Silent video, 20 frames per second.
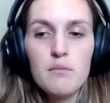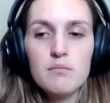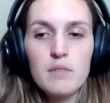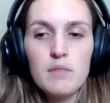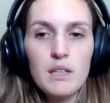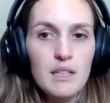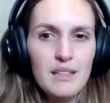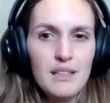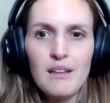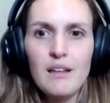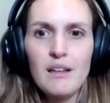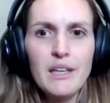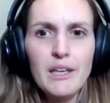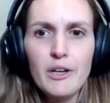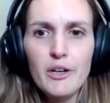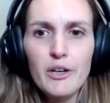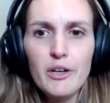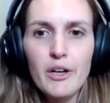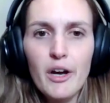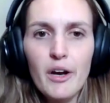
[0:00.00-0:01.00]
a
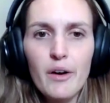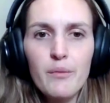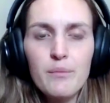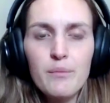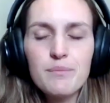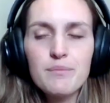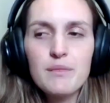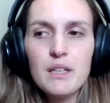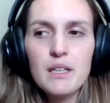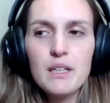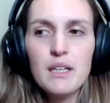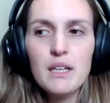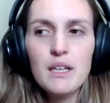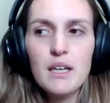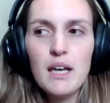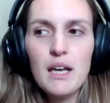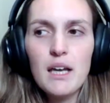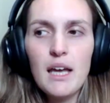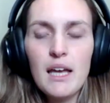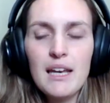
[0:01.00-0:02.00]
year ago.
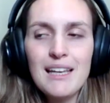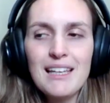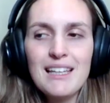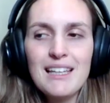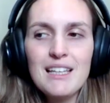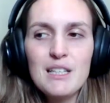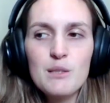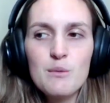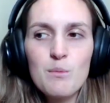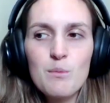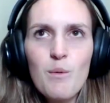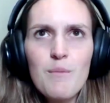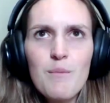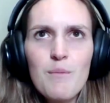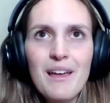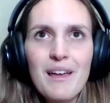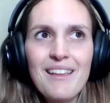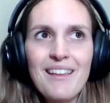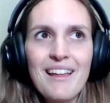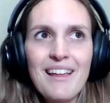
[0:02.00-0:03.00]
And in this
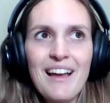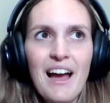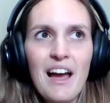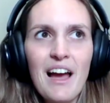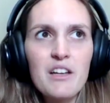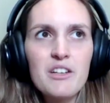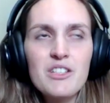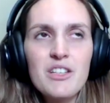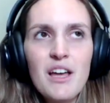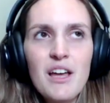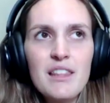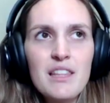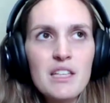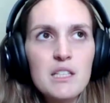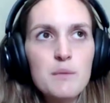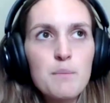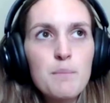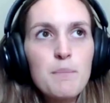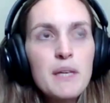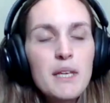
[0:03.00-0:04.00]
moment, like I just had
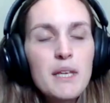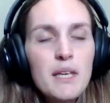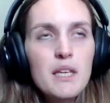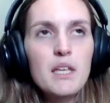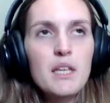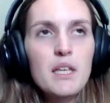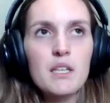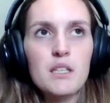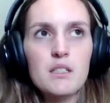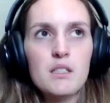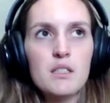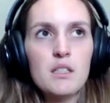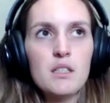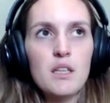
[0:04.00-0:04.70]
this peace.